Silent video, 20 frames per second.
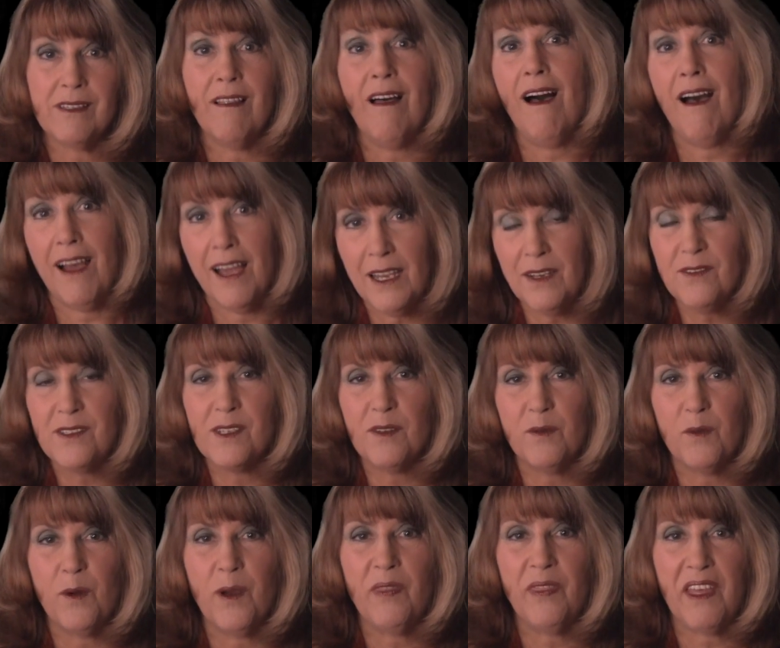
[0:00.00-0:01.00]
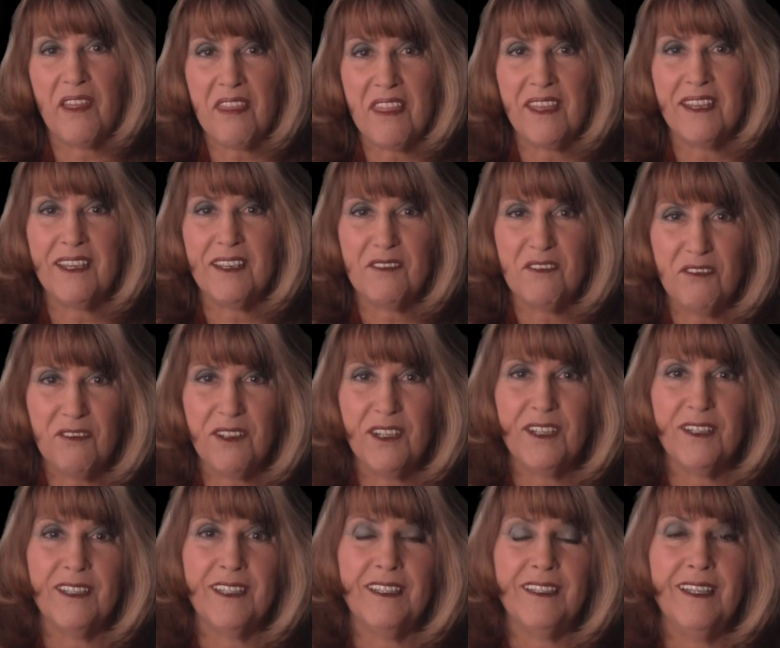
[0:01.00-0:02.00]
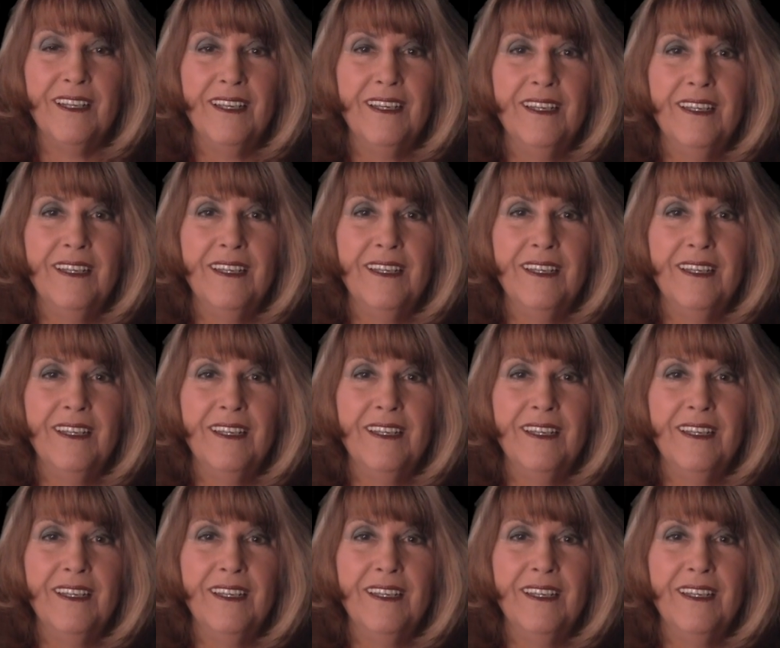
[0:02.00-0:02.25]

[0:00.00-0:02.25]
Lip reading: lives and what they think and feel, and